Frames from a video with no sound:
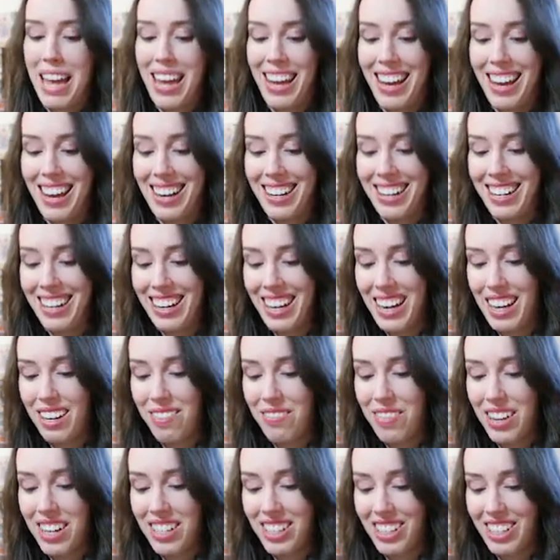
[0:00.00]
Pan,
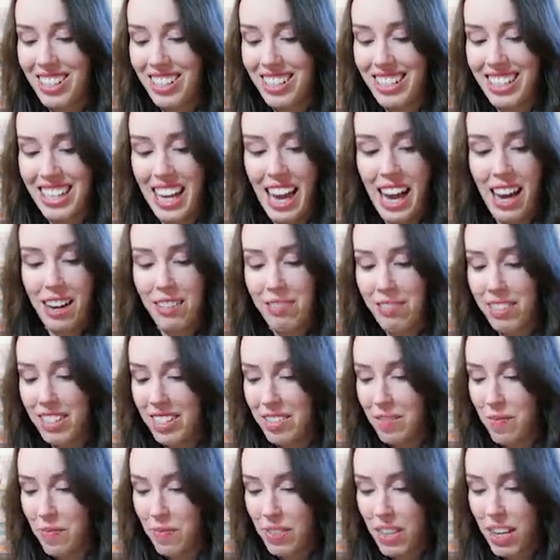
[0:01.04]
Adventures
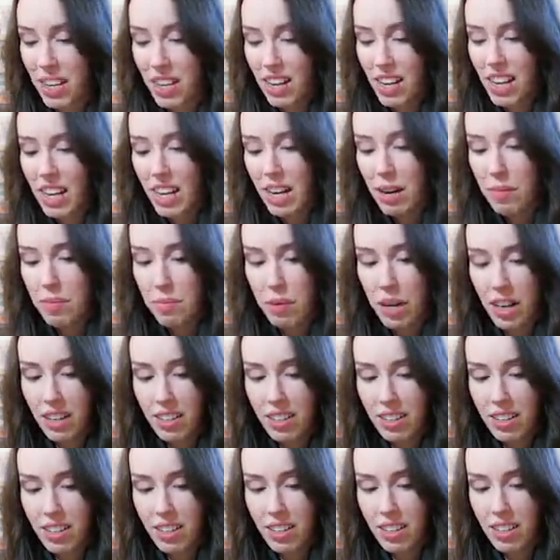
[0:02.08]
Advent.
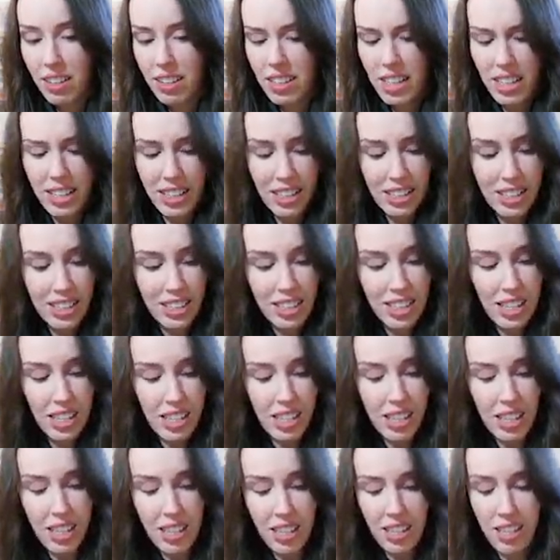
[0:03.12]
But yeah, that's
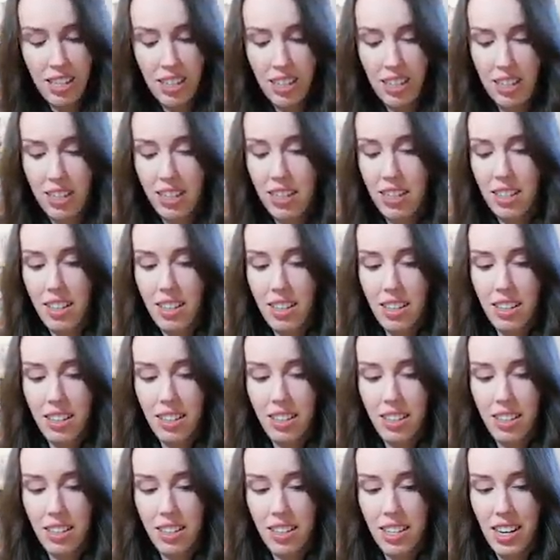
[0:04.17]
the
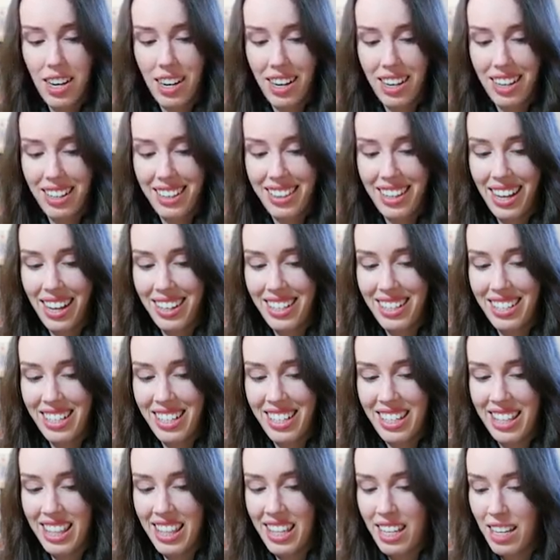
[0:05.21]
yeah, that
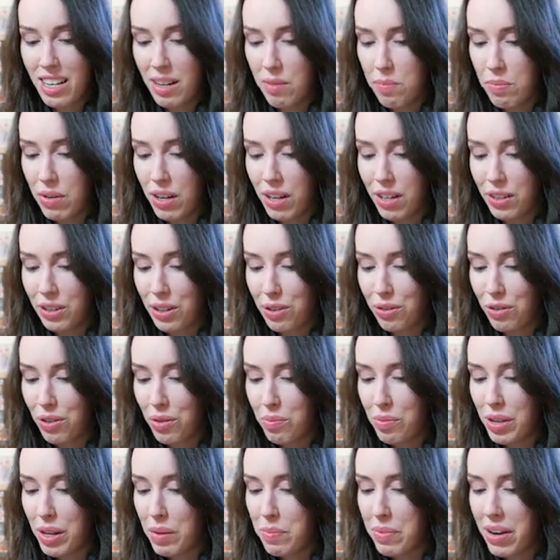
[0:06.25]
is the piccolo
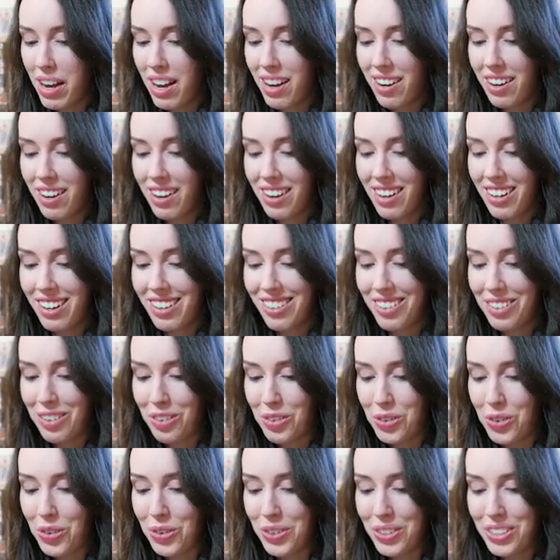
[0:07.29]
from the pack art.
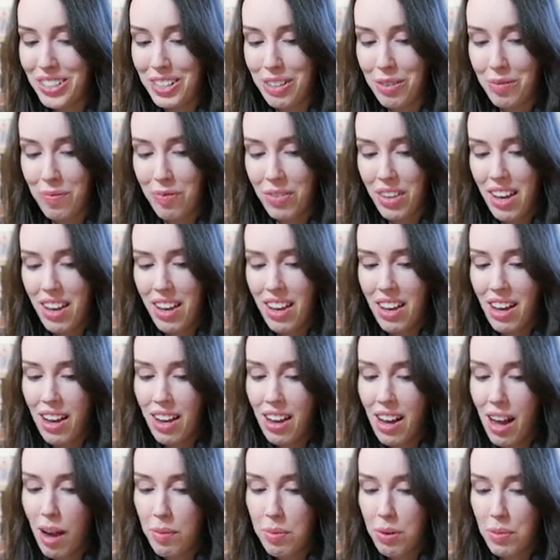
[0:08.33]
Awesome.
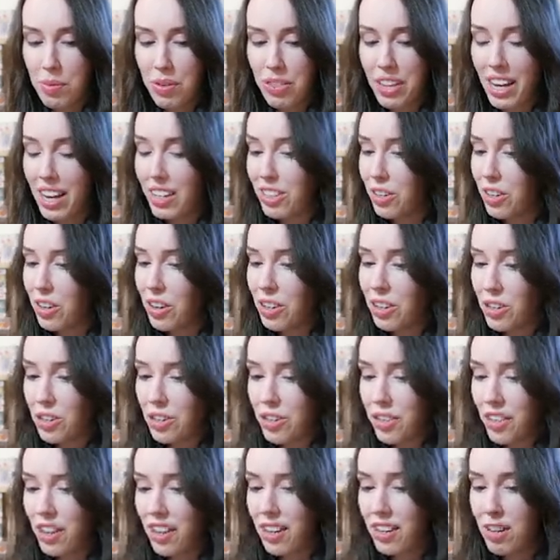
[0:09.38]
Happy with that as a
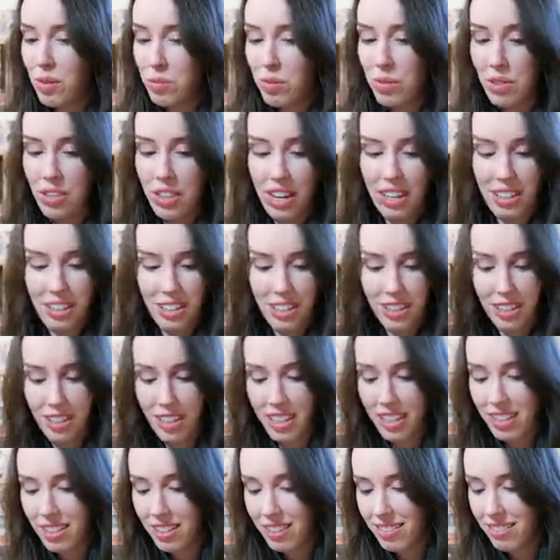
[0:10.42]
hollow then, I'll put that
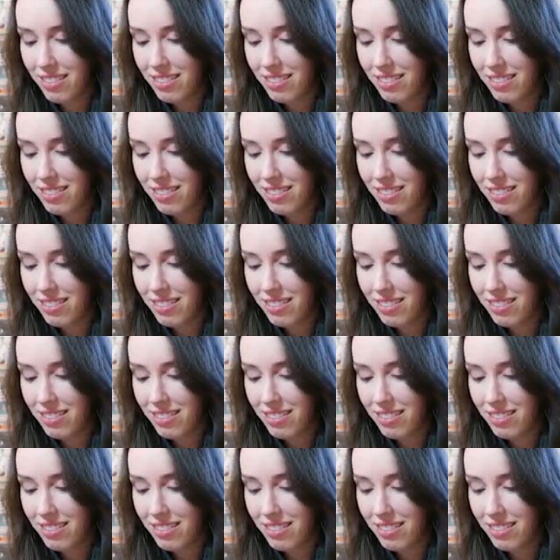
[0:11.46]
aside.